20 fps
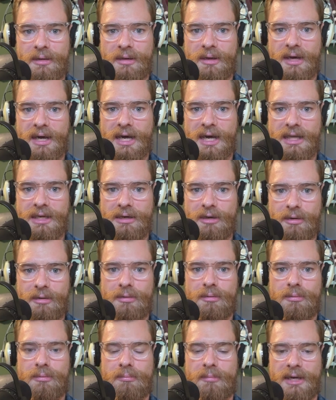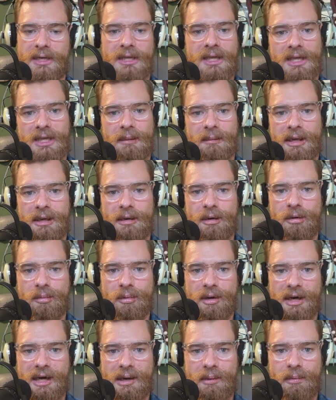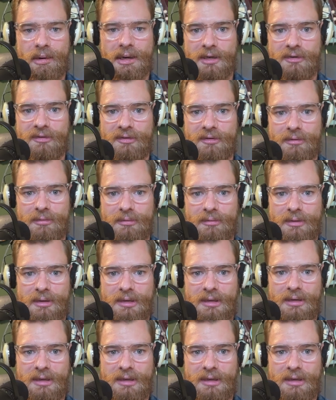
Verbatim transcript: I know my game, I know what I want to do.